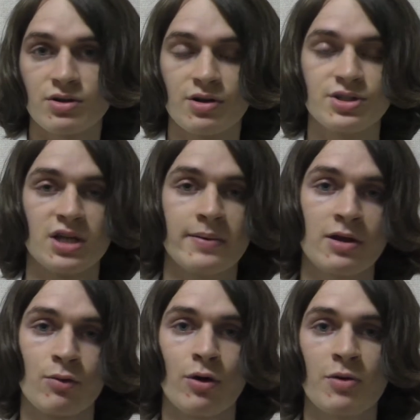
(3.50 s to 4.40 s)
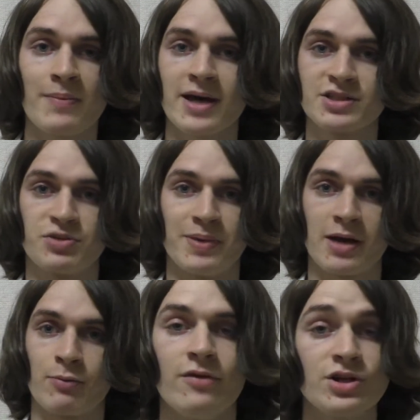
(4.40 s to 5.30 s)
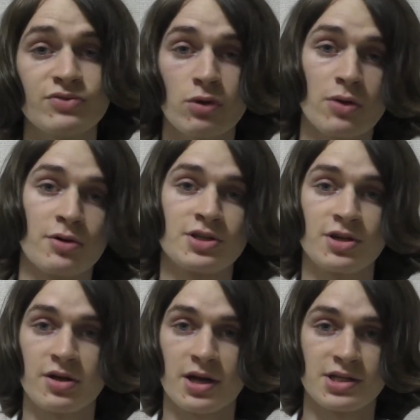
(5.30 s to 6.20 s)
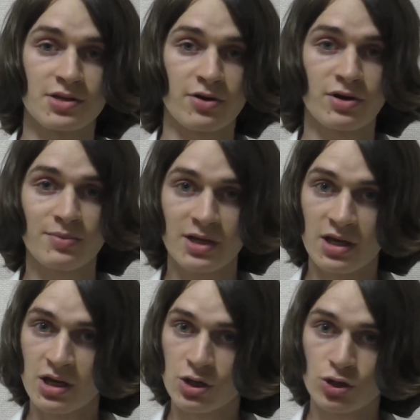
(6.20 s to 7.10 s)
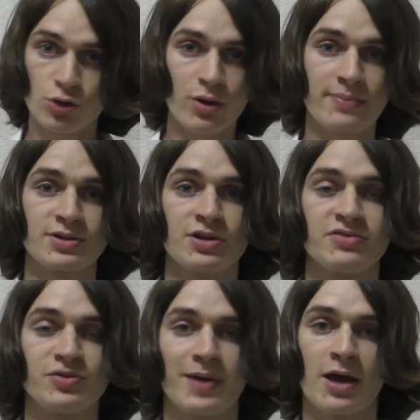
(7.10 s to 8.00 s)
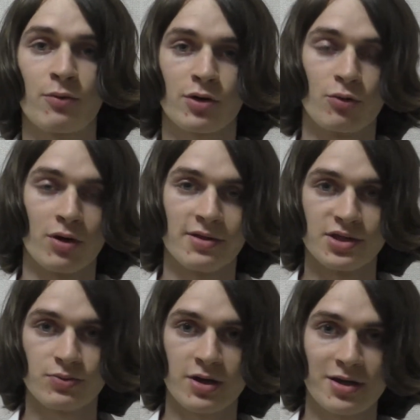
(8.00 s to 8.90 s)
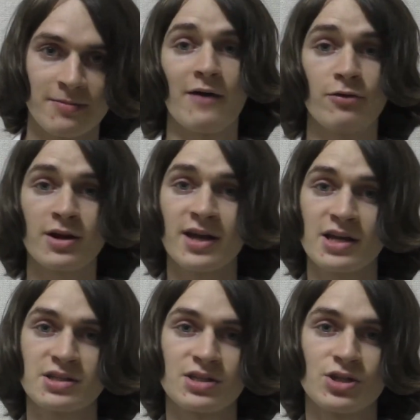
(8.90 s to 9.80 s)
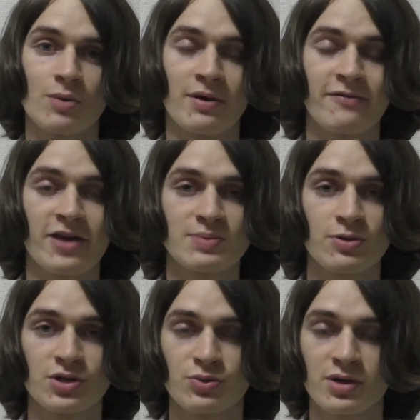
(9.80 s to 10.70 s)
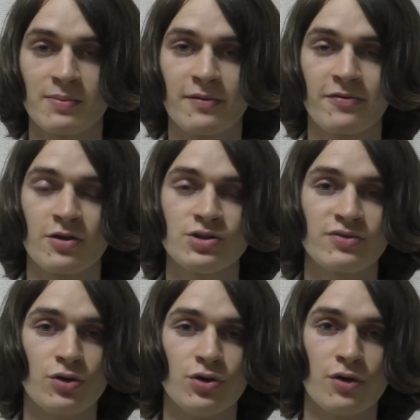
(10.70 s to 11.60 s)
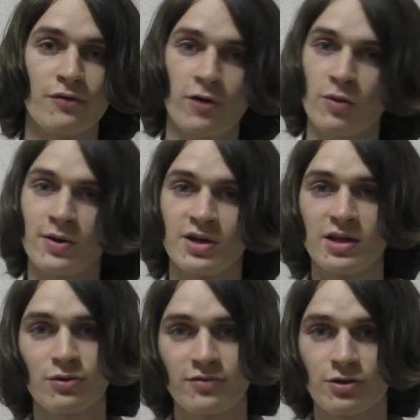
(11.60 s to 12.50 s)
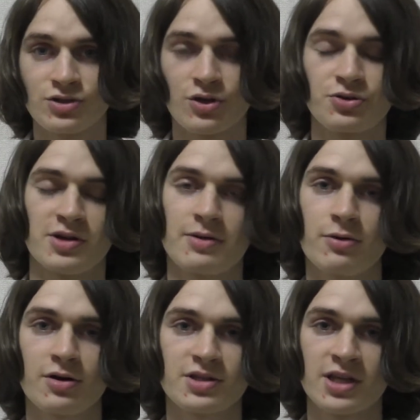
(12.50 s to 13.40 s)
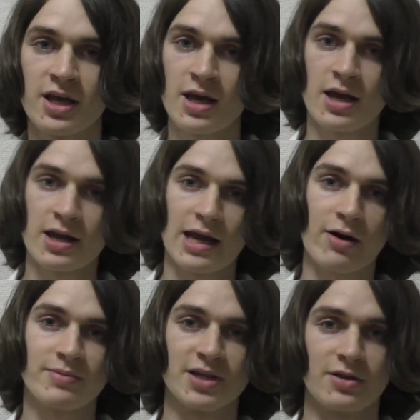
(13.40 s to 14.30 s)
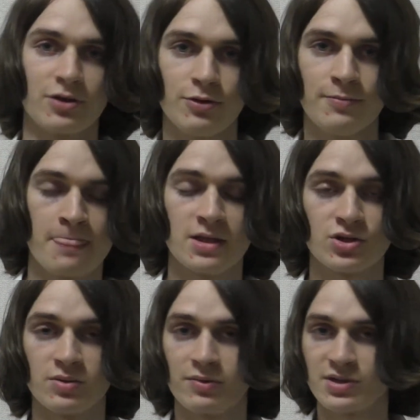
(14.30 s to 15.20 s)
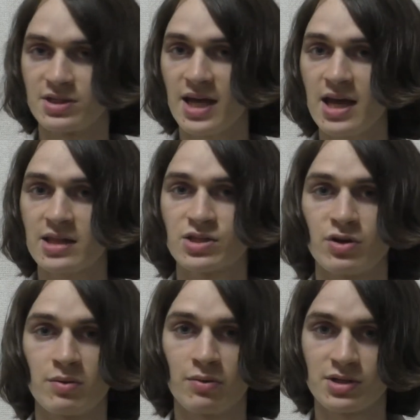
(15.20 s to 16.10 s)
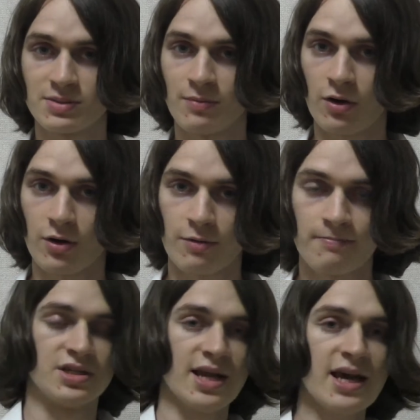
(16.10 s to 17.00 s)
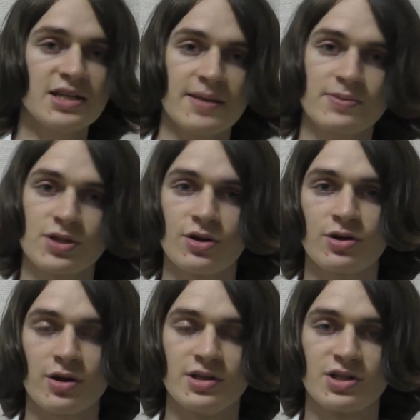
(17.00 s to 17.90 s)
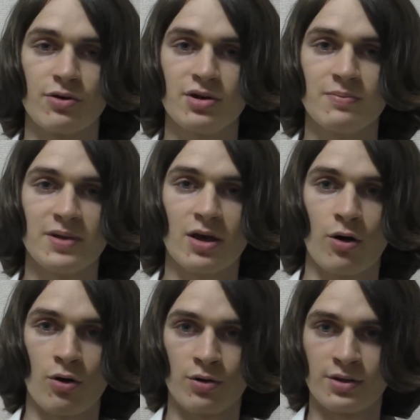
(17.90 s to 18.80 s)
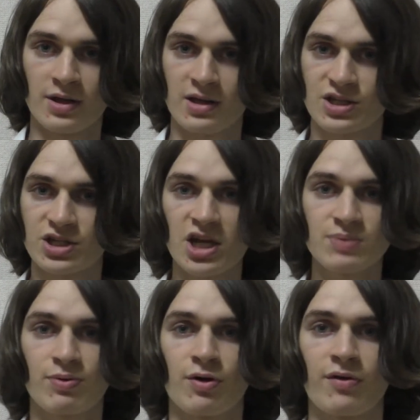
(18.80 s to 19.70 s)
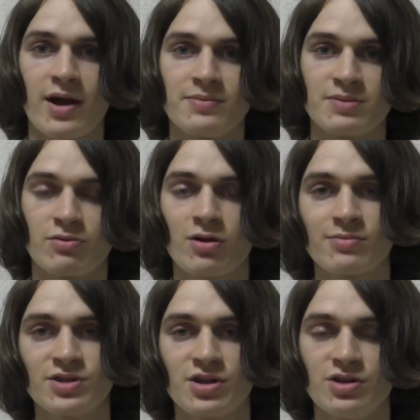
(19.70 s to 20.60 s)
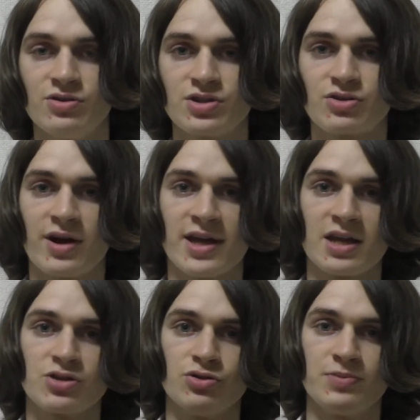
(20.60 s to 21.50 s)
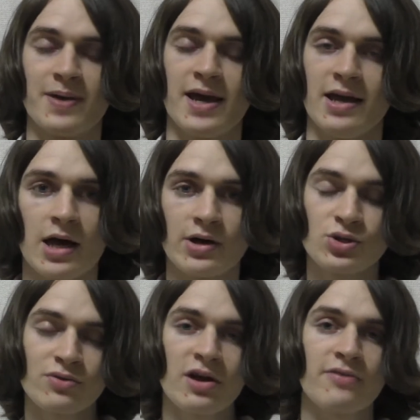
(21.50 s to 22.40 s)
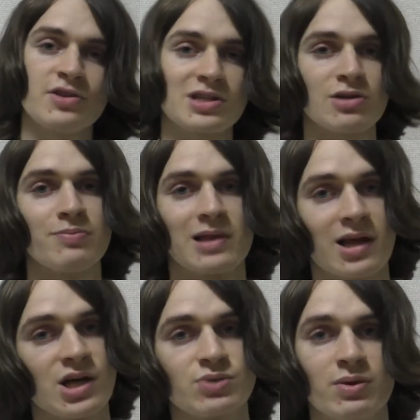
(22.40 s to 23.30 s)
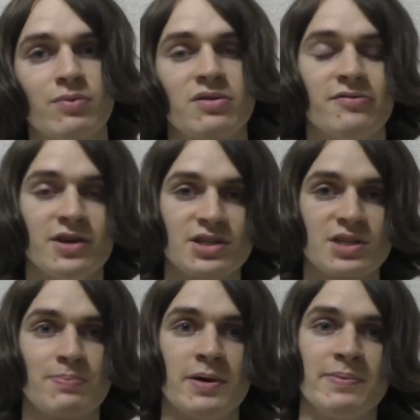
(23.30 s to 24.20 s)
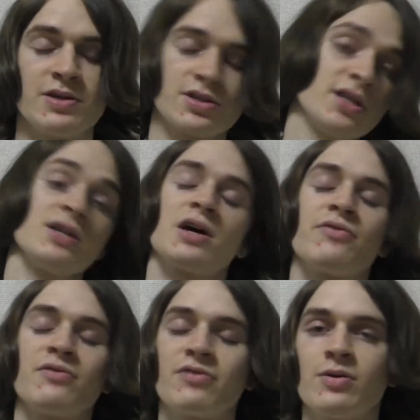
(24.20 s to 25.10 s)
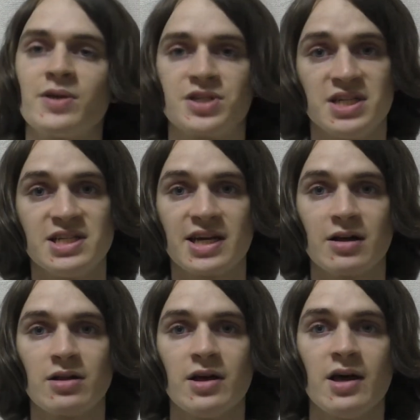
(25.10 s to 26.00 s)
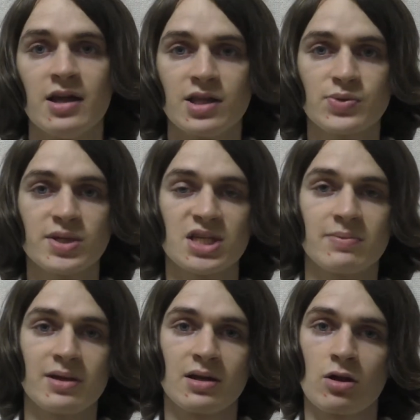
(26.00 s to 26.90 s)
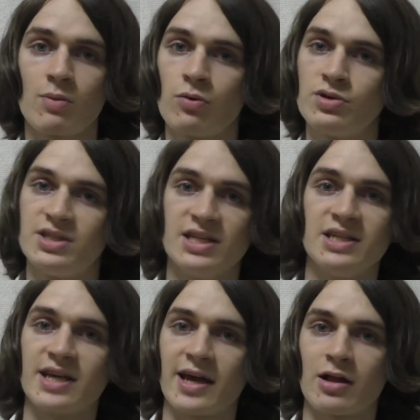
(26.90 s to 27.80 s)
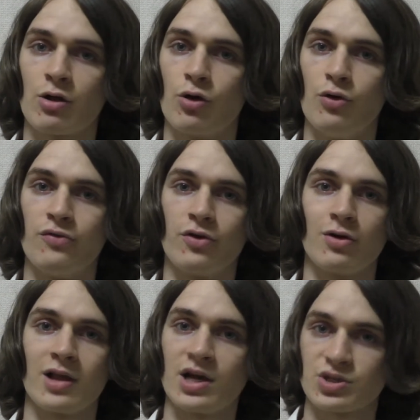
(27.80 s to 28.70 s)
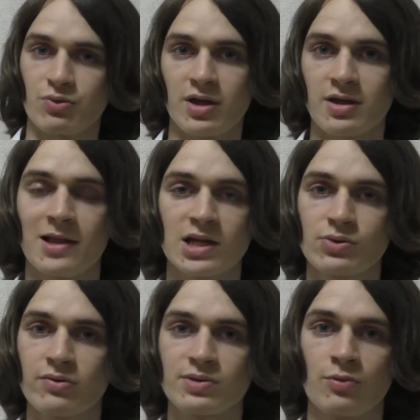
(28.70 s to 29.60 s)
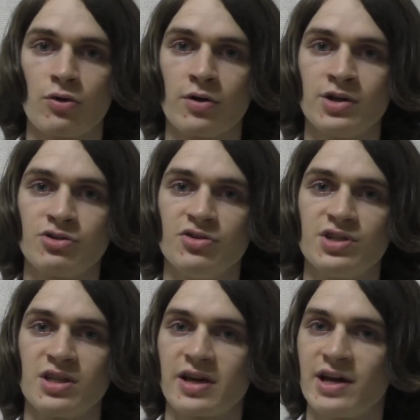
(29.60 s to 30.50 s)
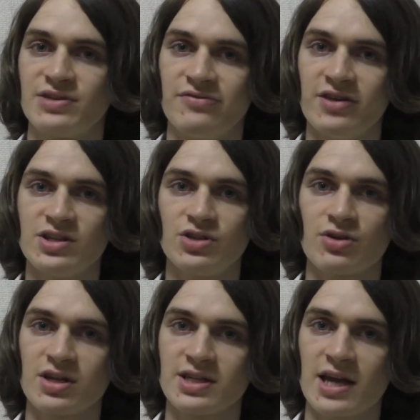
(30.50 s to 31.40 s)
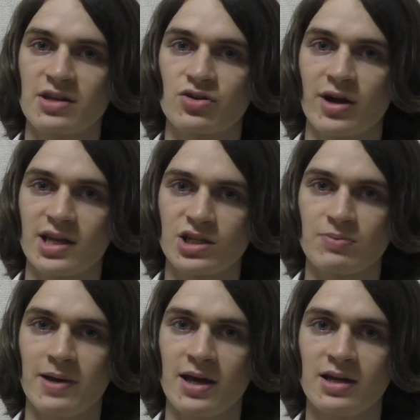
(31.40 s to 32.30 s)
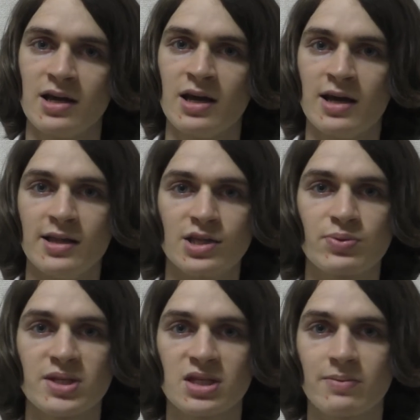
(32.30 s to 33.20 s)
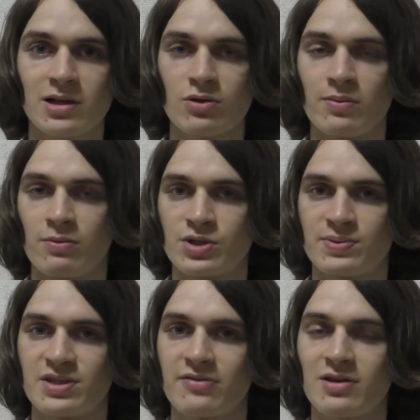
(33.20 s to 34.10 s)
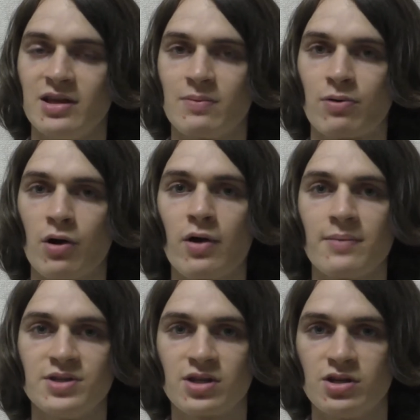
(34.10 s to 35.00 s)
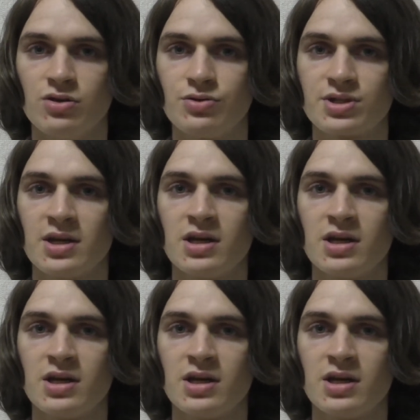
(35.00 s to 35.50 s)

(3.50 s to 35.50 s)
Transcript: ConnorTsunami here and welcome back to Japan. First of all, I want to tell you guys that there are going to be 2 episodes of Japan 101 this week. I've already announced this on my Facebook and Twitter, but for those of you who don't follow me on either of those social networks, now I'm telling you. There's going to be one today and there's going to be one tomorrow. Today's episode is going to be on exchange programs and programs you can use to try and get to Japan. Now, I sort of covered this a little bit last week with the visas, but because I didn't cover it in very much detail, this week's going to be in a lot more detail over last week. Last week was more introducing the kinds of visas you can take to try and get to Japan. This week's going to be a little bit more specifically the programs you can use